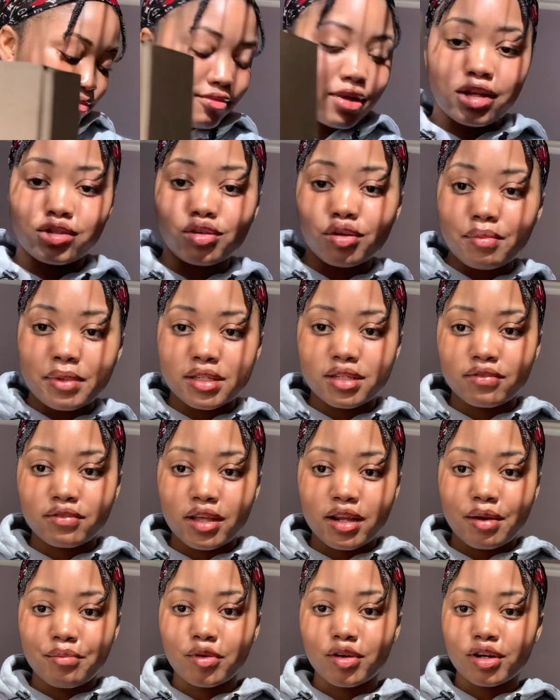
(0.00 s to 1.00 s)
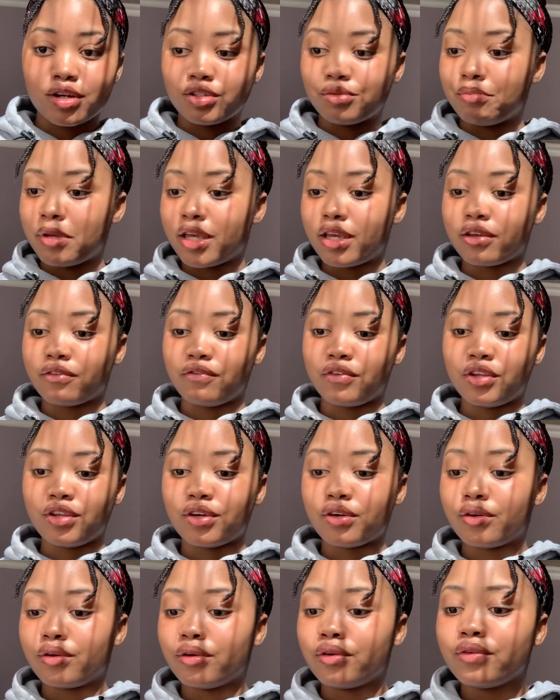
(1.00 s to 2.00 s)
told myself that I'm gonna make a
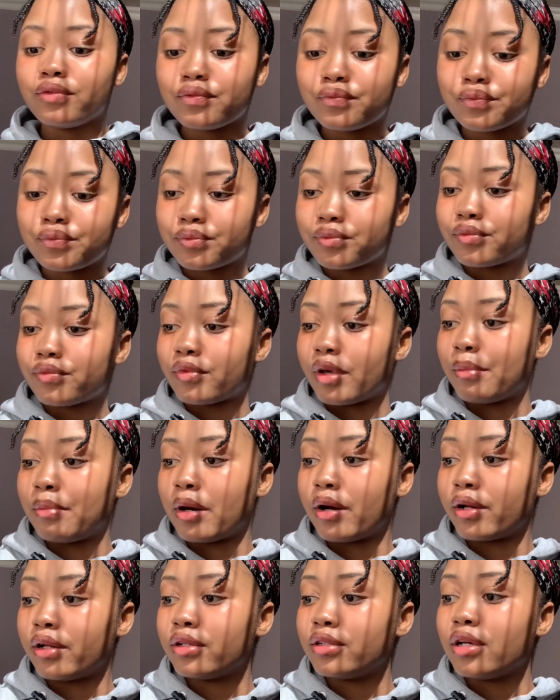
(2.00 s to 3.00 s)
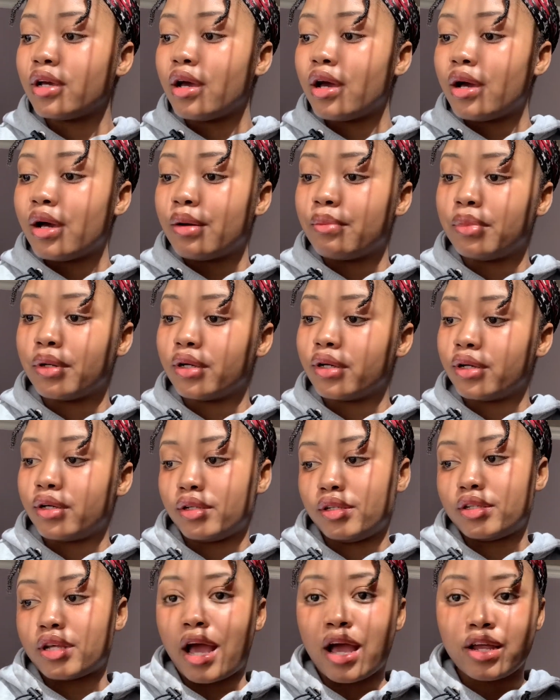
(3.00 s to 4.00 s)
video about it, but
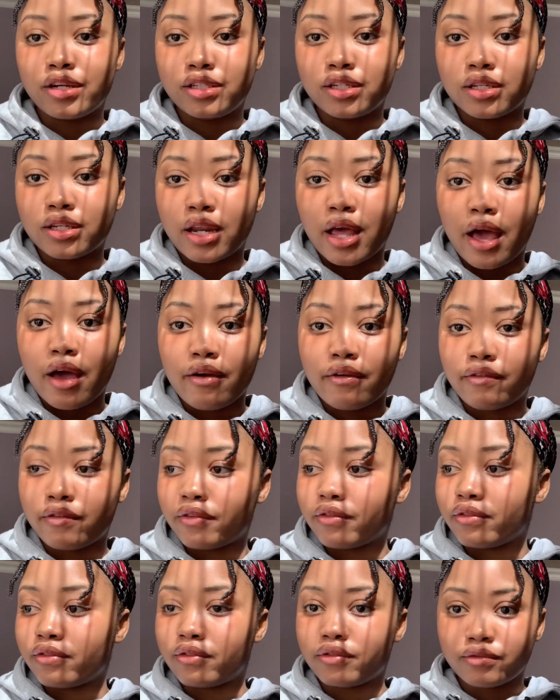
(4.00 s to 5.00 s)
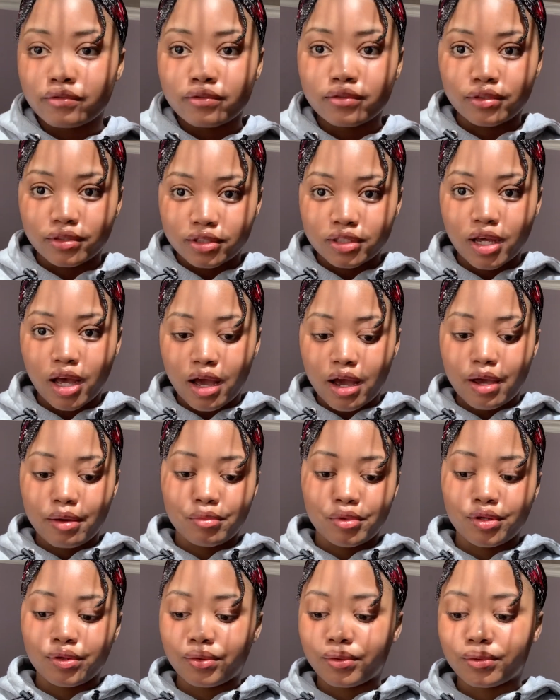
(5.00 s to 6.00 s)
I didn't have
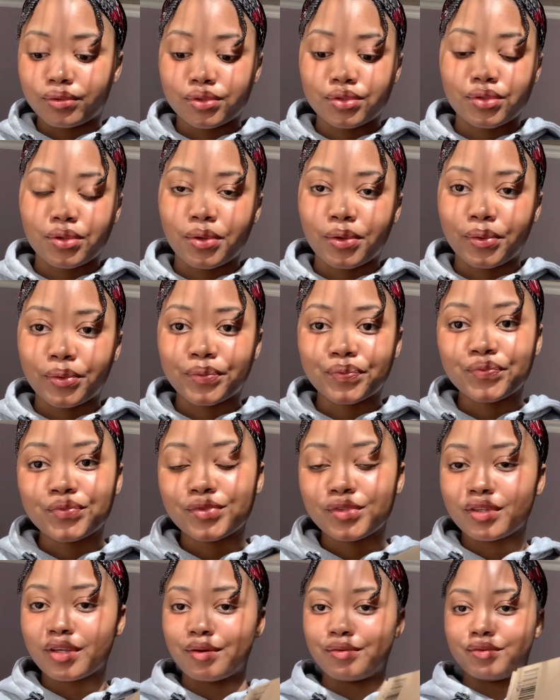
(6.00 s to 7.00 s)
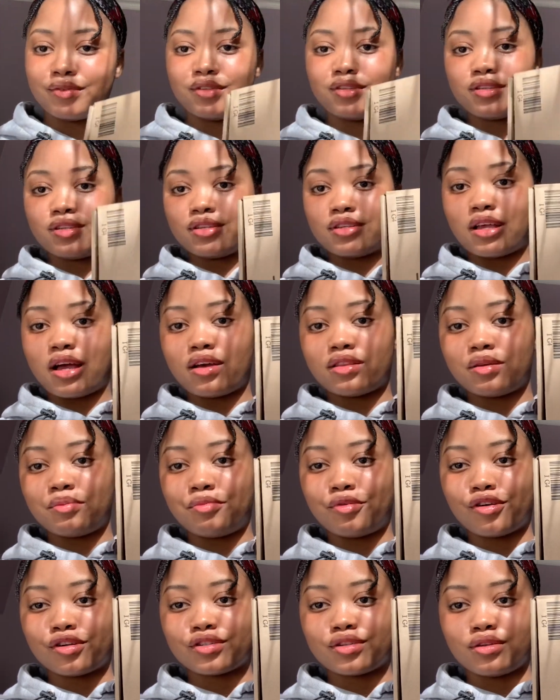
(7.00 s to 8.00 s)
time, so this is how the
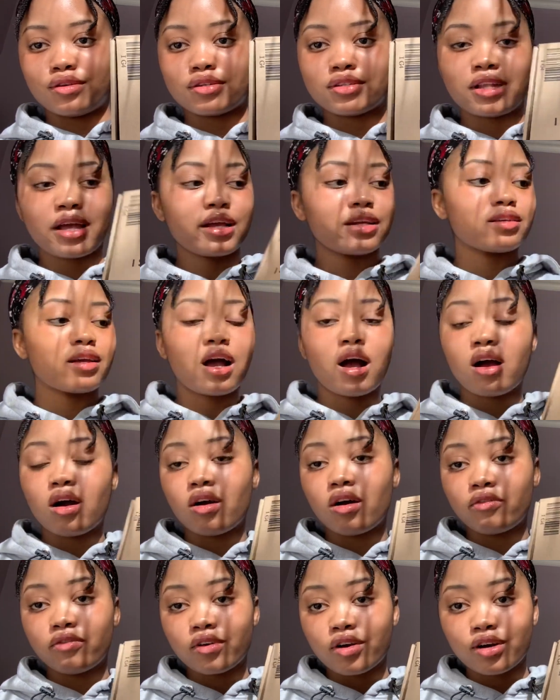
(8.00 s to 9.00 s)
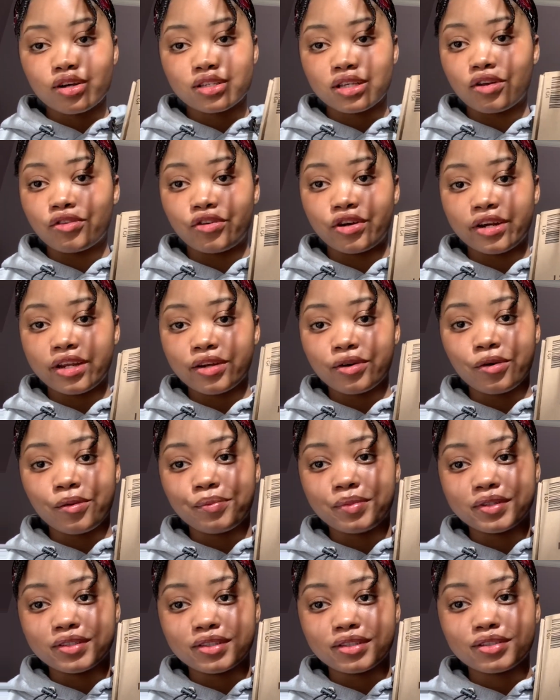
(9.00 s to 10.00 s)
box looks like. Of course, I already
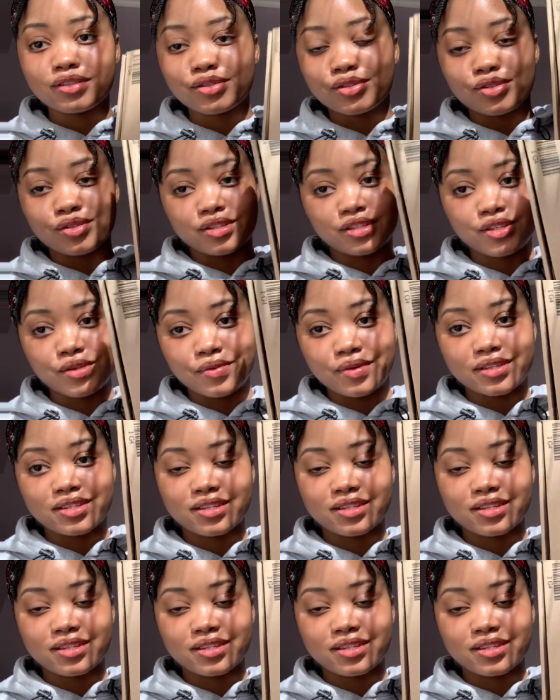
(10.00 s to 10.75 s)
opened it to see what's